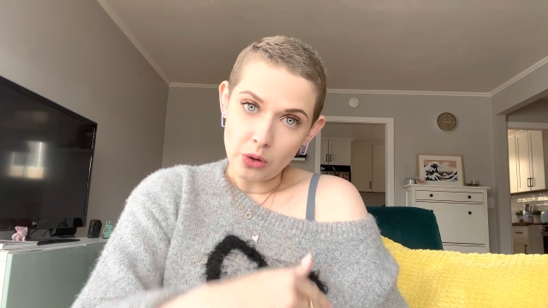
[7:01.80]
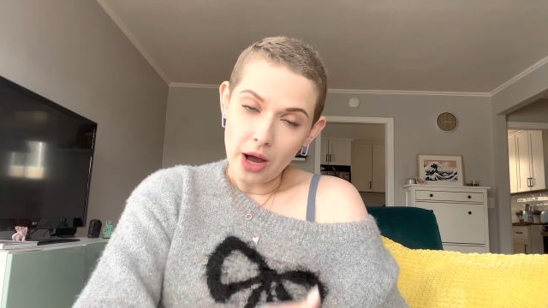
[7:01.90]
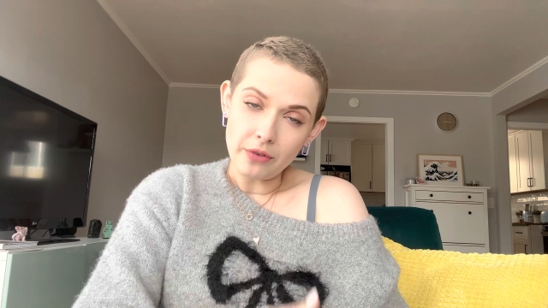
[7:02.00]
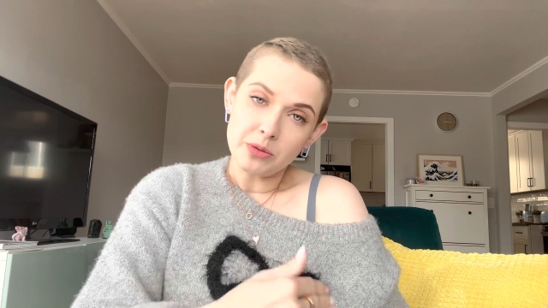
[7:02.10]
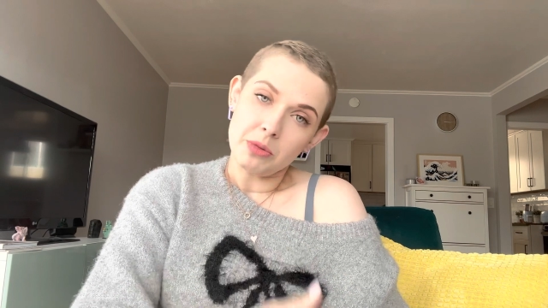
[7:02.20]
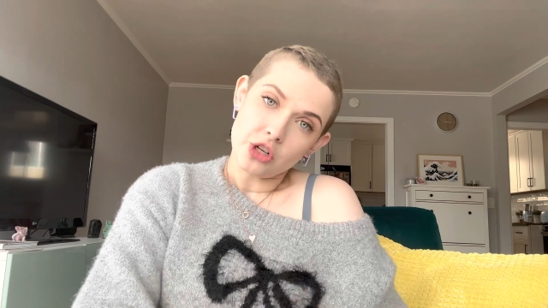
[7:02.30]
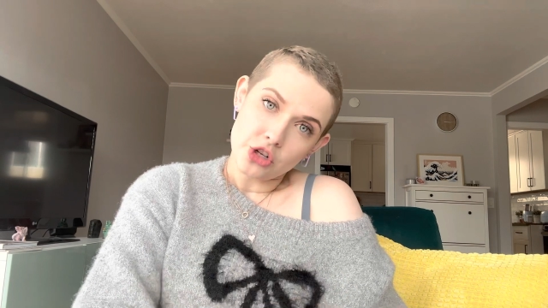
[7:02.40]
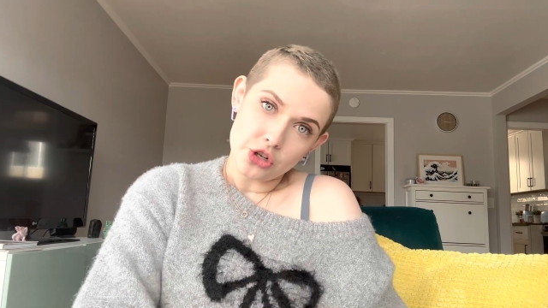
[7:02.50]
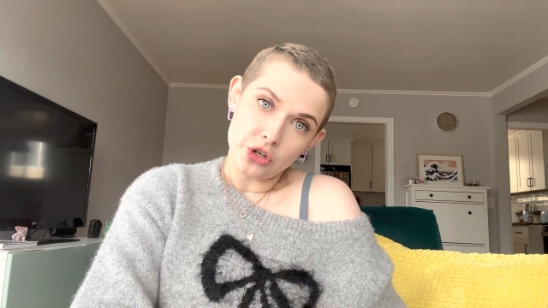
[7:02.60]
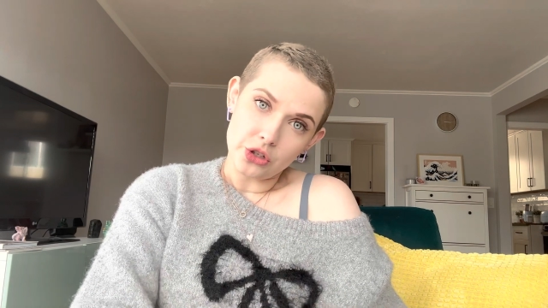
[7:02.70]
have to make
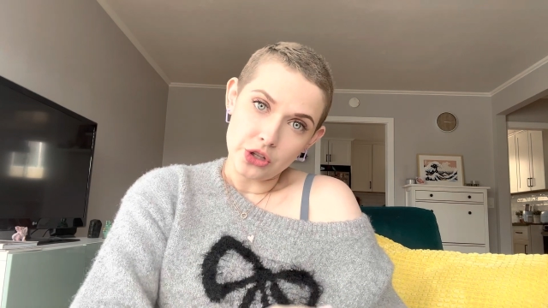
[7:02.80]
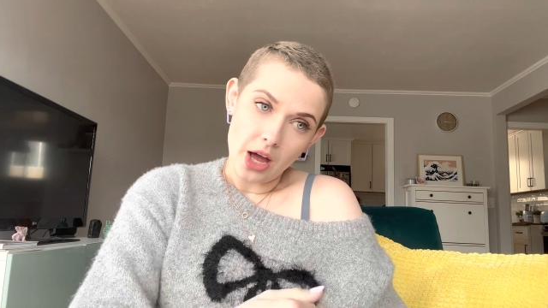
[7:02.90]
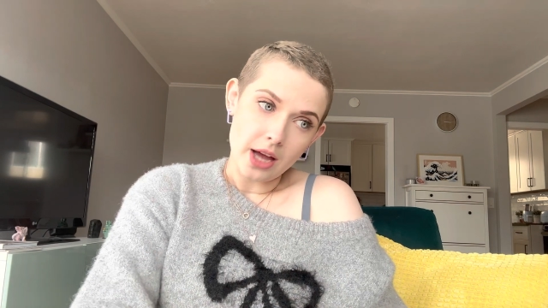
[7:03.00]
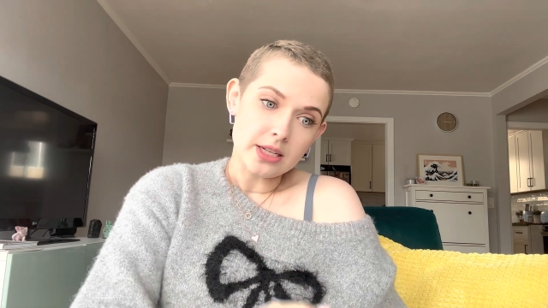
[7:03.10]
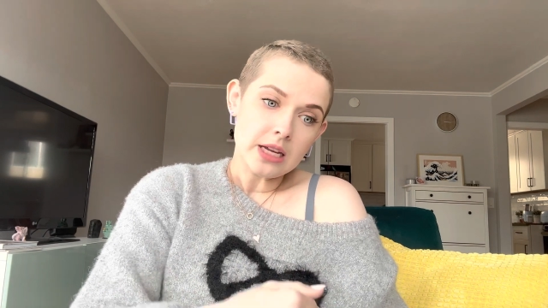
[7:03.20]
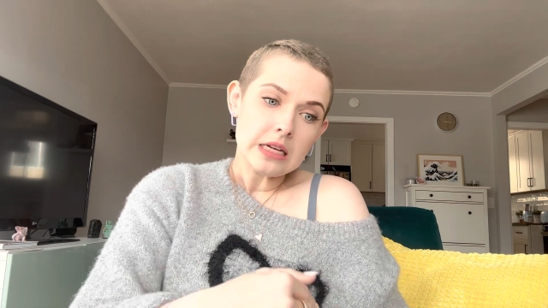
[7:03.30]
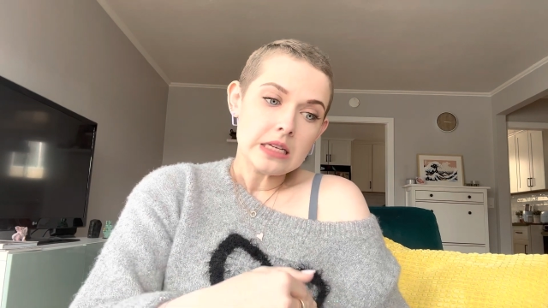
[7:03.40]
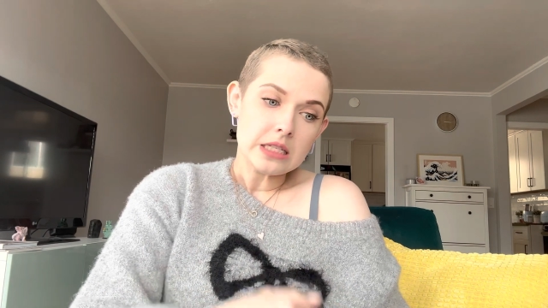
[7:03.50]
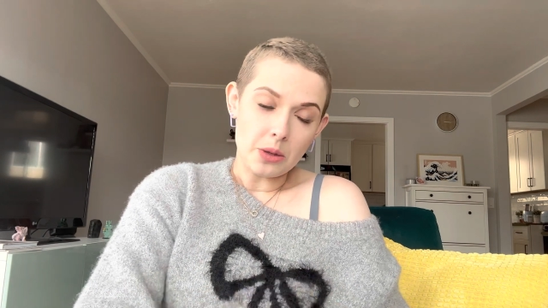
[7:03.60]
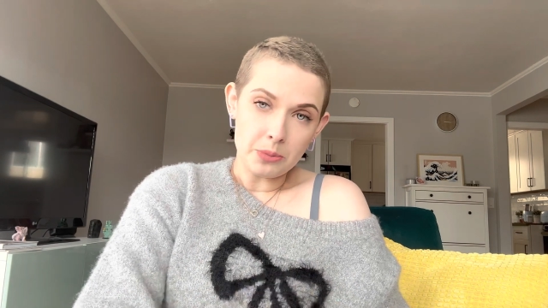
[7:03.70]
sure that
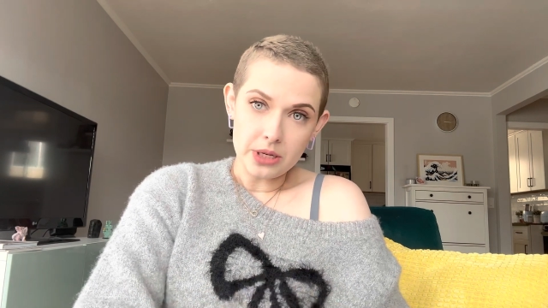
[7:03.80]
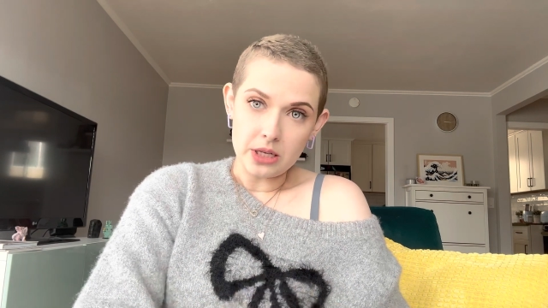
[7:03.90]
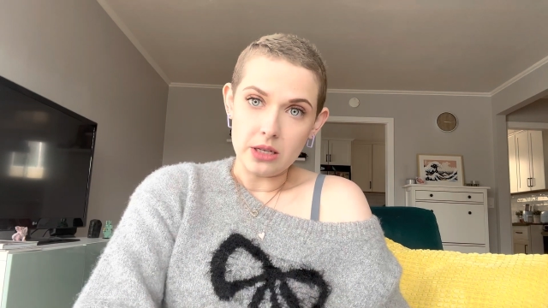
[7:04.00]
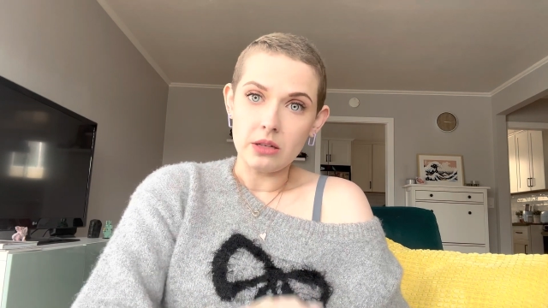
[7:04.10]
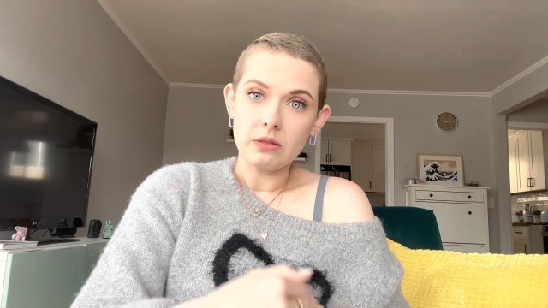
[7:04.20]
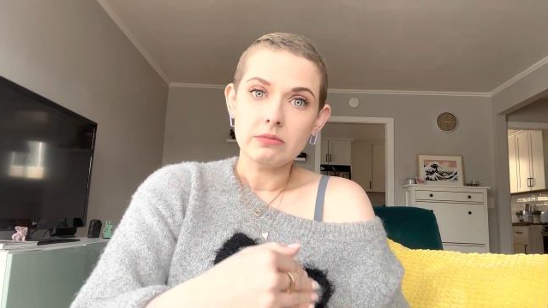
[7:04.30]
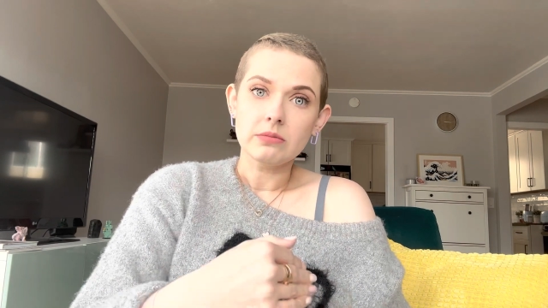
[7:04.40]
somebody